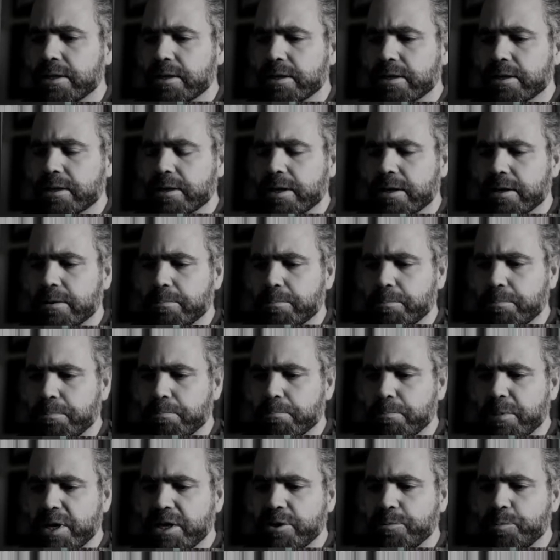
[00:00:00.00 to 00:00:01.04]
kind of
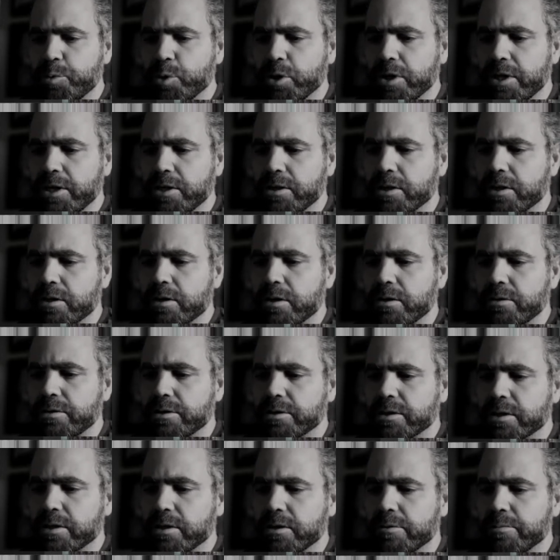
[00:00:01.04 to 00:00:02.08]
manipulate the colors
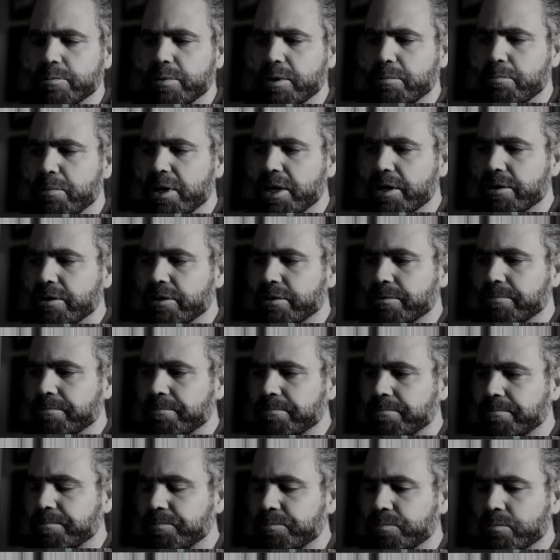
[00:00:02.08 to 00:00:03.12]
a little bit better
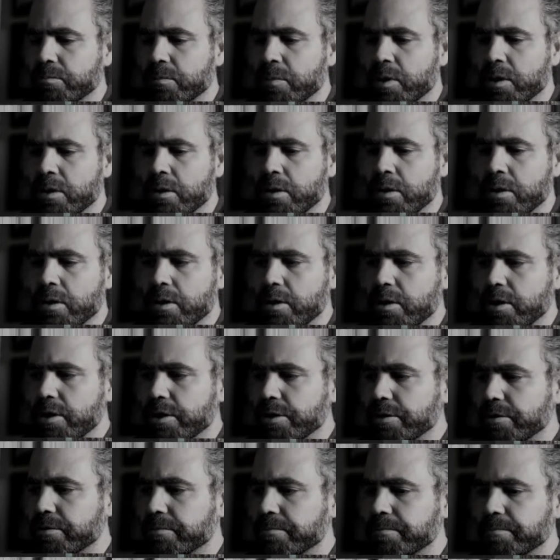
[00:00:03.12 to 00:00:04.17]

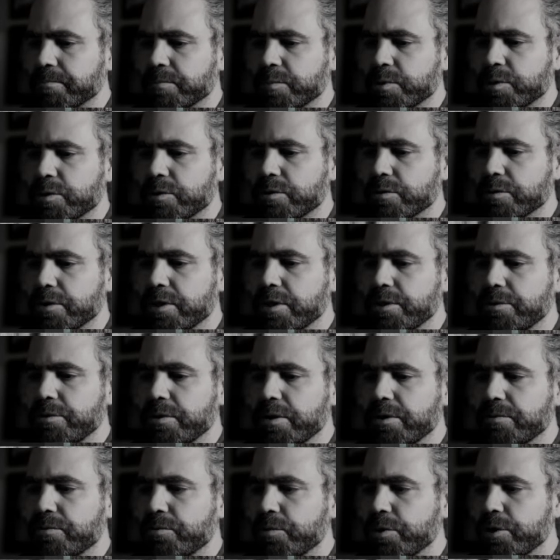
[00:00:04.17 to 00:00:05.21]
here. So here,
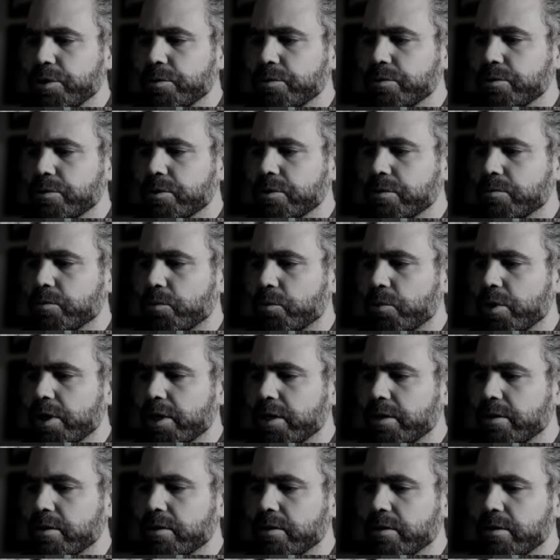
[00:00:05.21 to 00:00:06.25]
if we use the
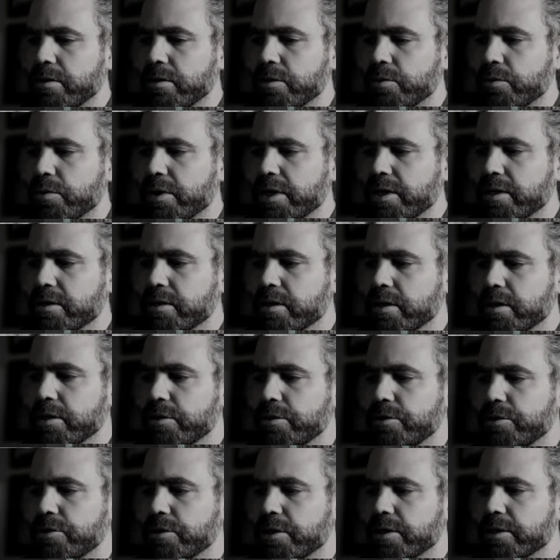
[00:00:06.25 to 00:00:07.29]
red
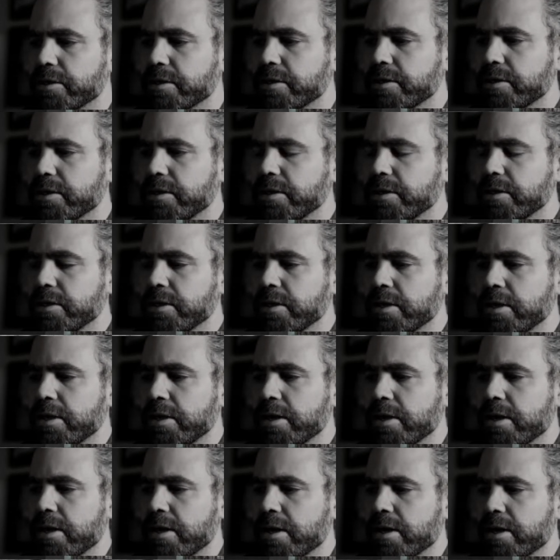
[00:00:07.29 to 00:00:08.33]
slider, you can see
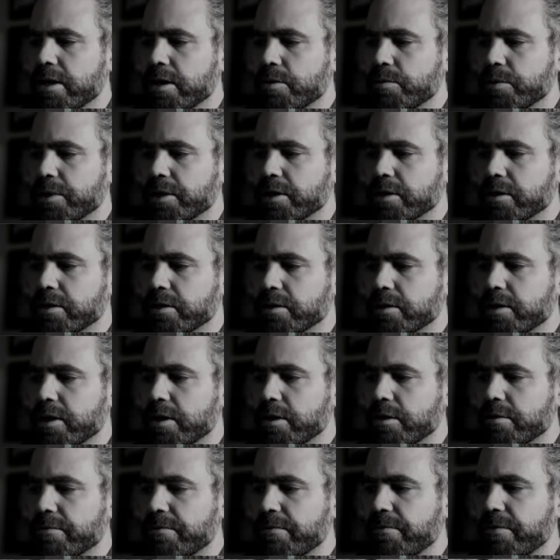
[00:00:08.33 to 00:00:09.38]
how we can kind
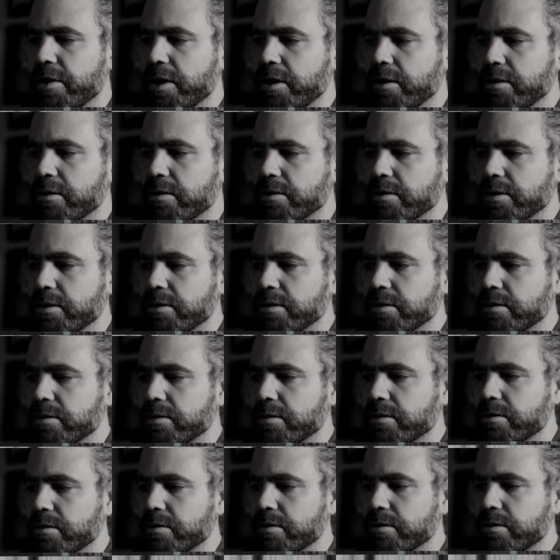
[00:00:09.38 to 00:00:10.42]
of affect
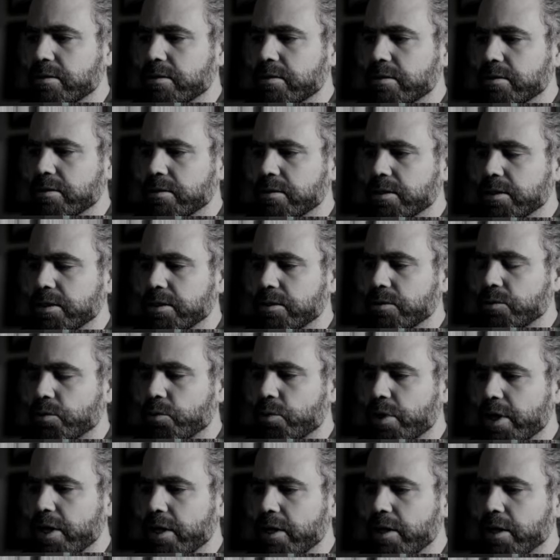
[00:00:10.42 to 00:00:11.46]
the
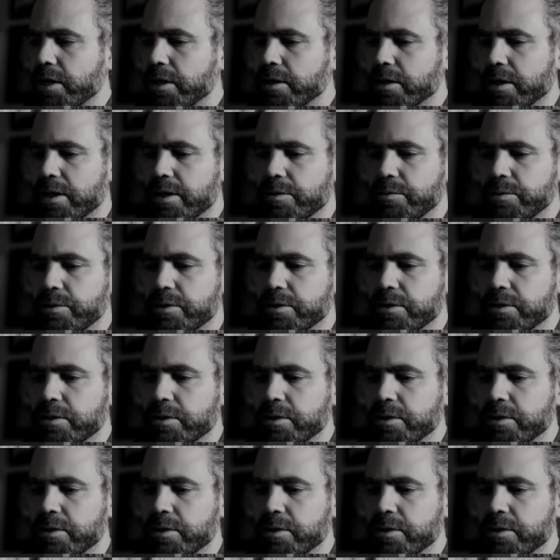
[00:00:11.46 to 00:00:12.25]
red little house,